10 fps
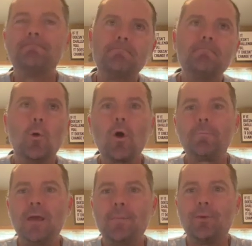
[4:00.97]
more
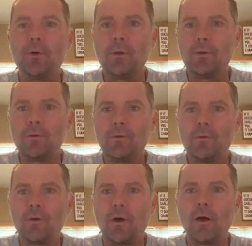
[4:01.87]
people
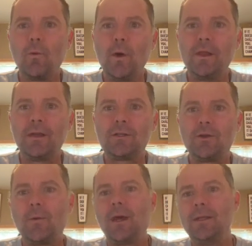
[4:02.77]
are willing to
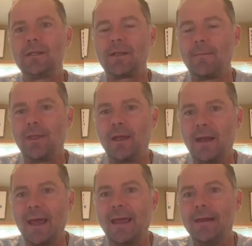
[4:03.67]
write something
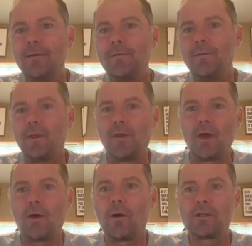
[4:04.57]
negative than they
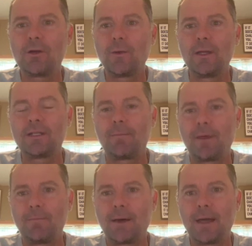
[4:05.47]
are to write
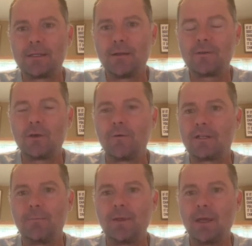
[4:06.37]
something positive. So if
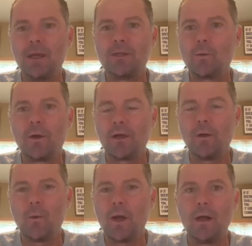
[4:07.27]
something is
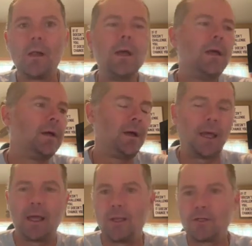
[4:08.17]
working well
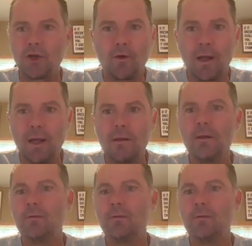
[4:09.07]
and it's great,